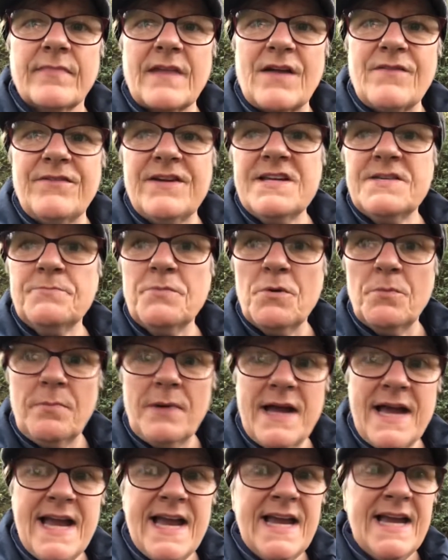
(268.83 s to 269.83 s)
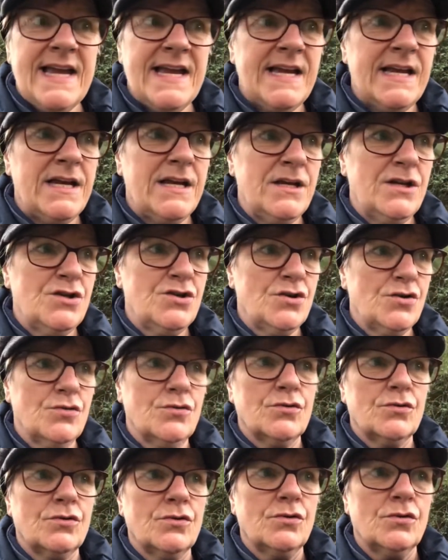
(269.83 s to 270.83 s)
Facebook page
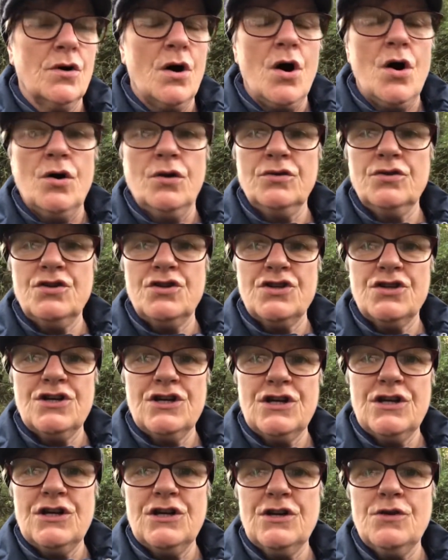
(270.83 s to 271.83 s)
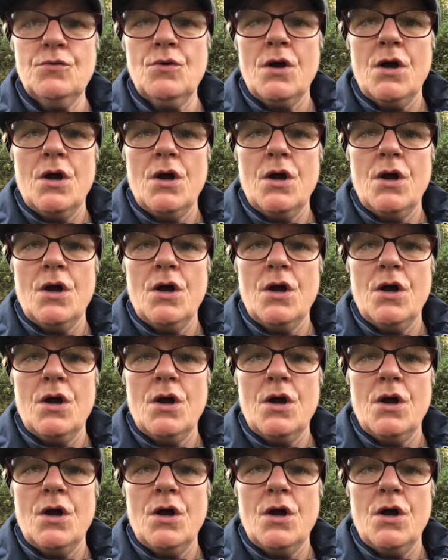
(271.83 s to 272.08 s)
or onto